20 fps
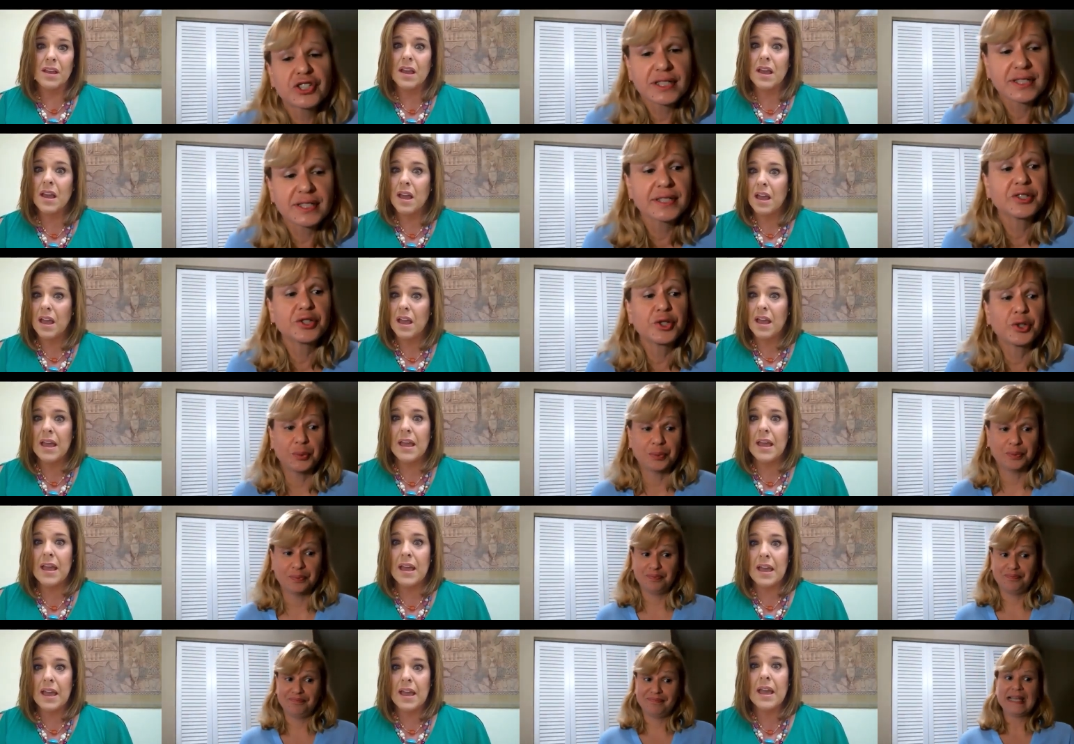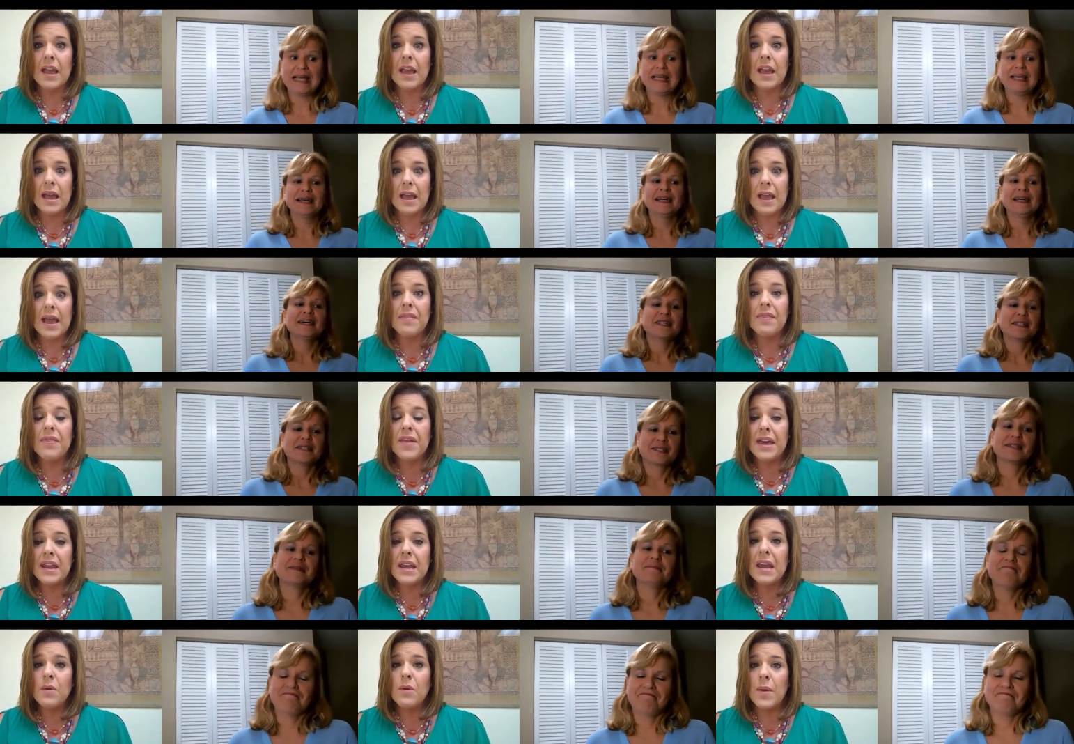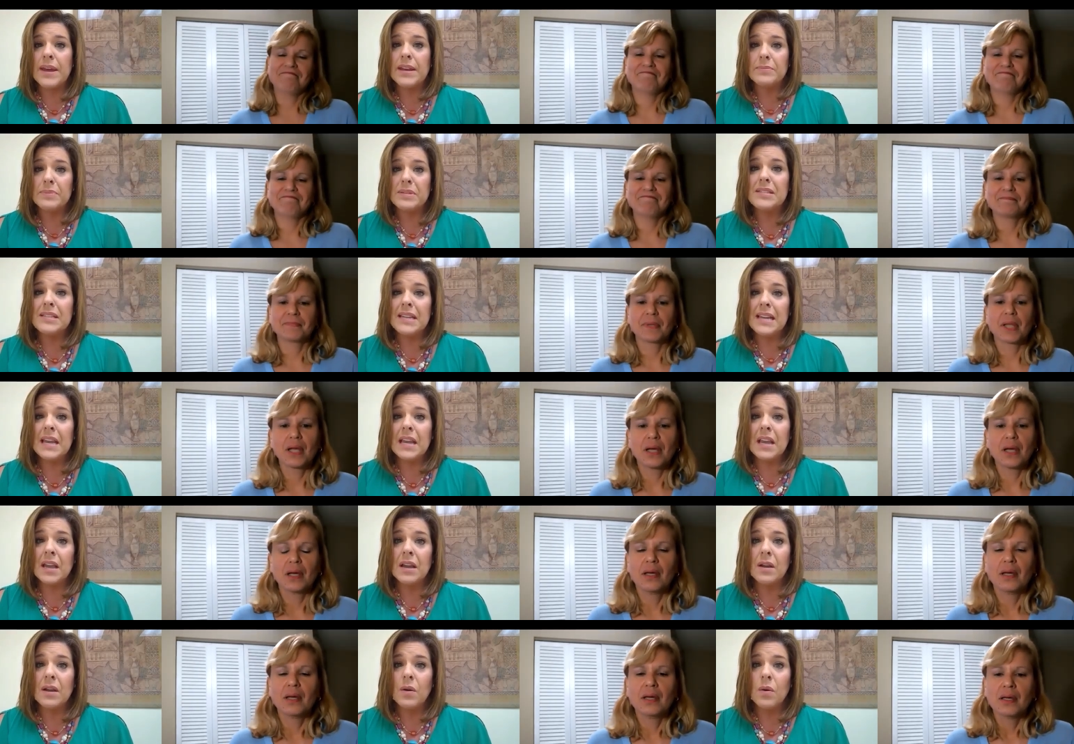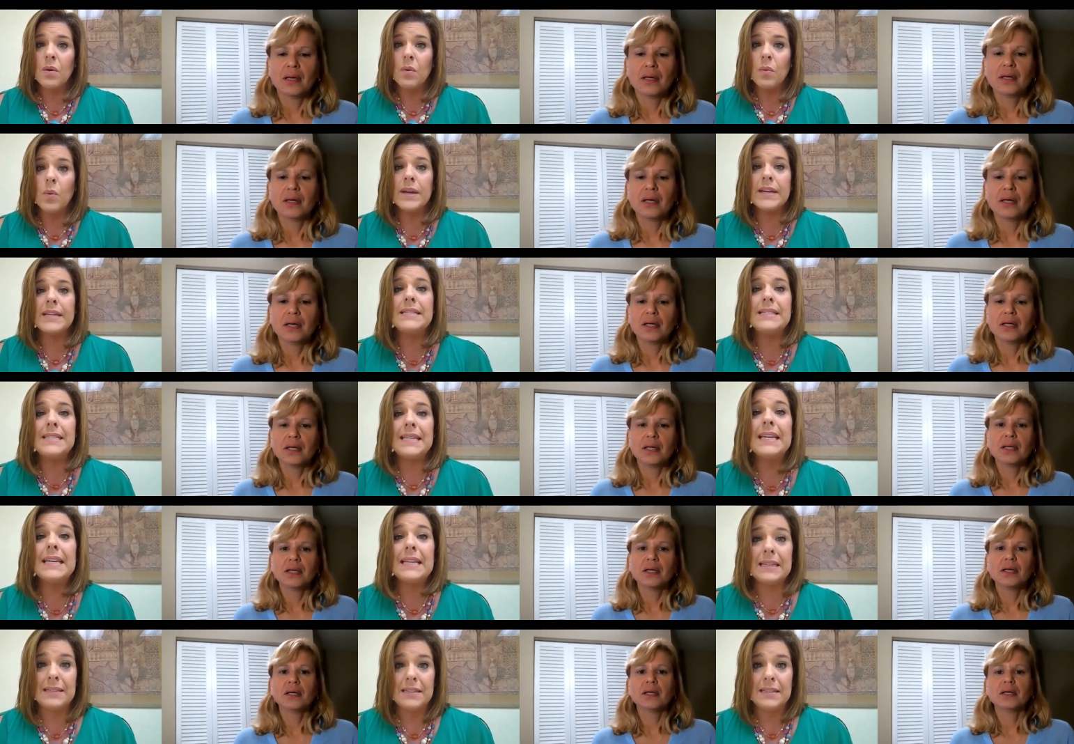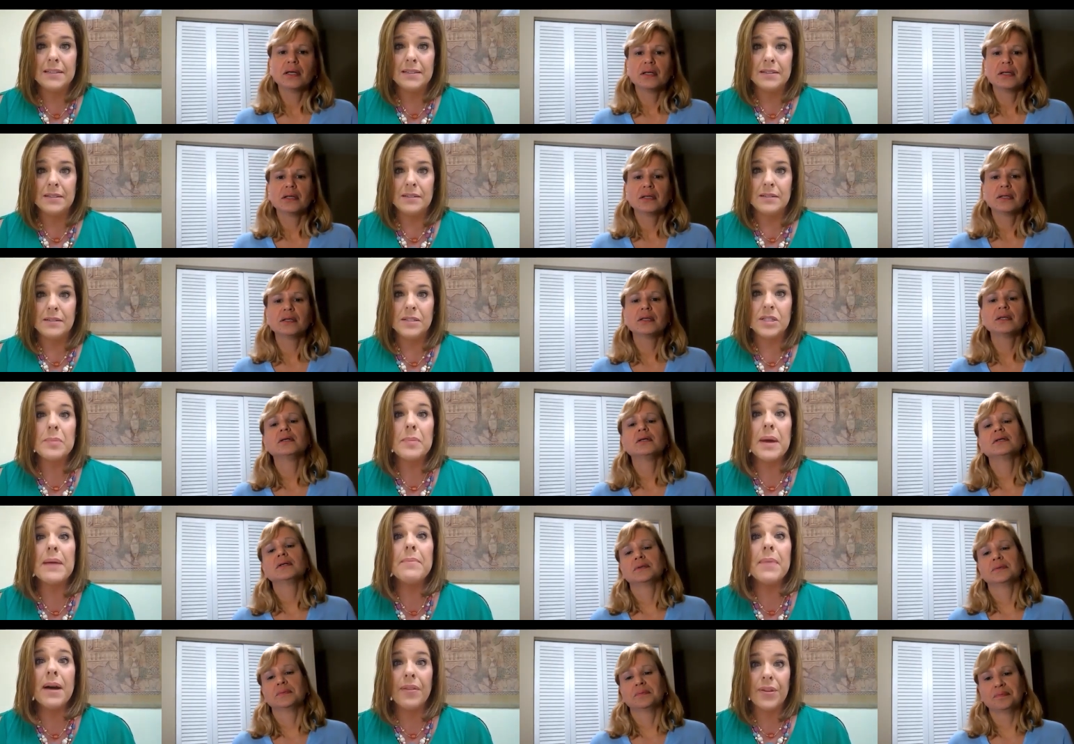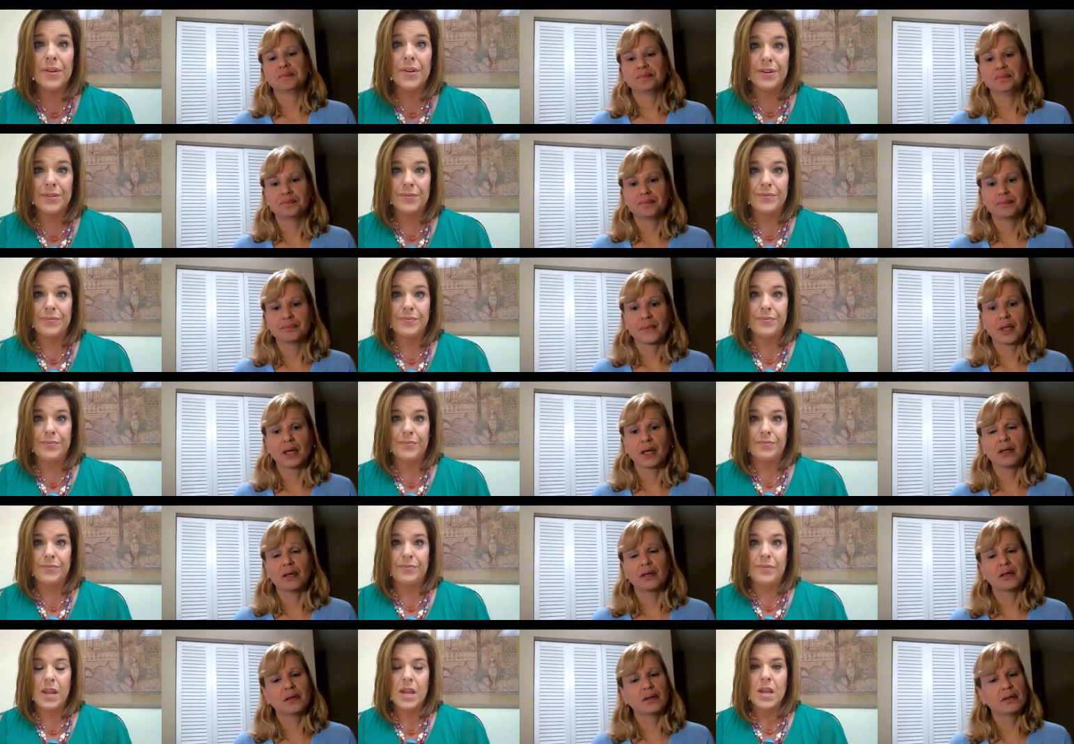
Speaker 1: 62 and then i wound up seeing what it did to my mother. Ugh.